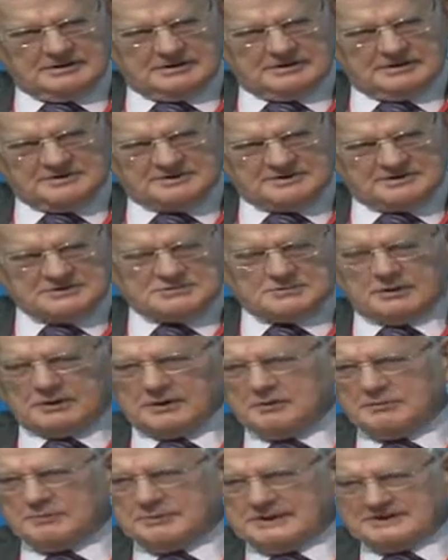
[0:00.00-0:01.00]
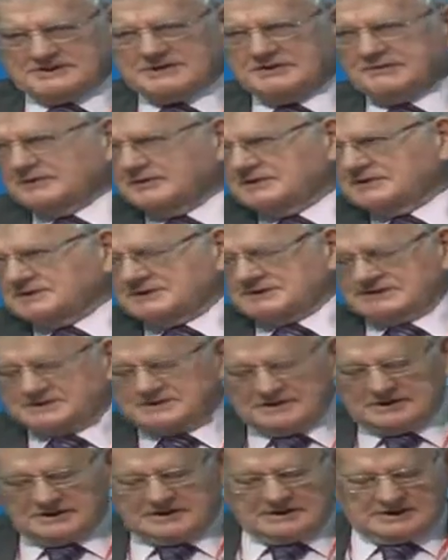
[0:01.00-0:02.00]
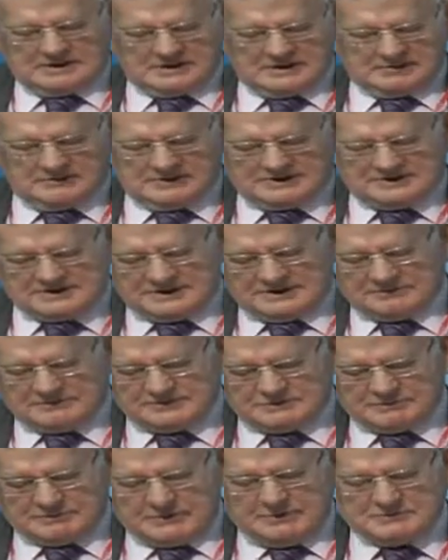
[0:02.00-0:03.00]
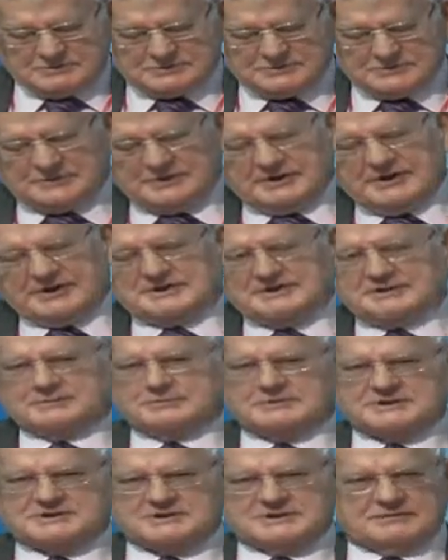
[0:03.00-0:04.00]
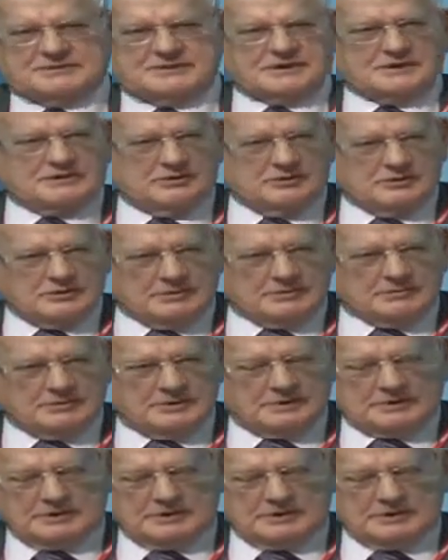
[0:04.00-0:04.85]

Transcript: And this is one of the big differences, it seems to me, between the Asia-Pacific and Europe.